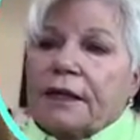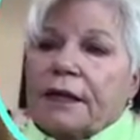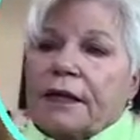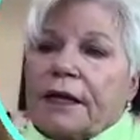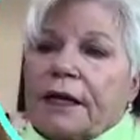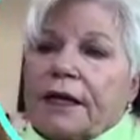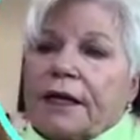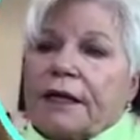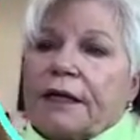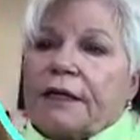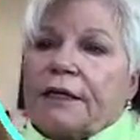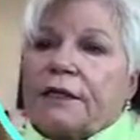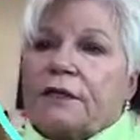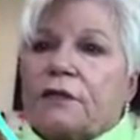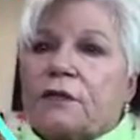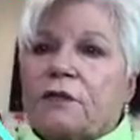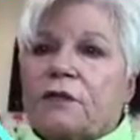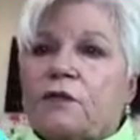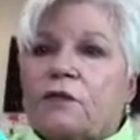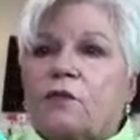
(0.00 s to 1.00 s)
and
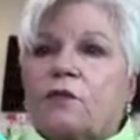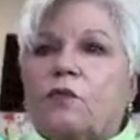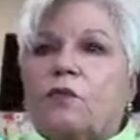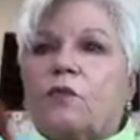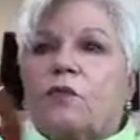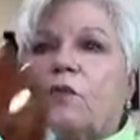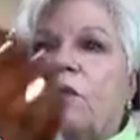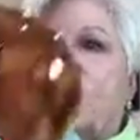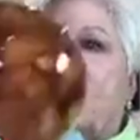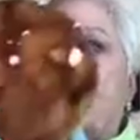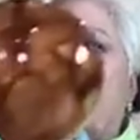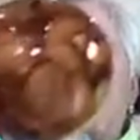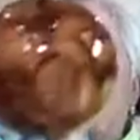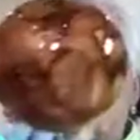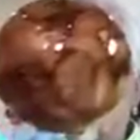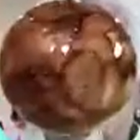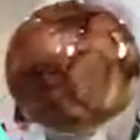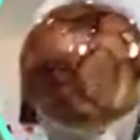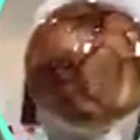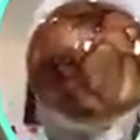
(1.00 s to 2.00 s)
we
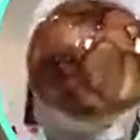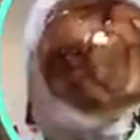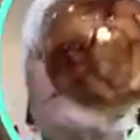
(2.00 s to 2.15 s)
will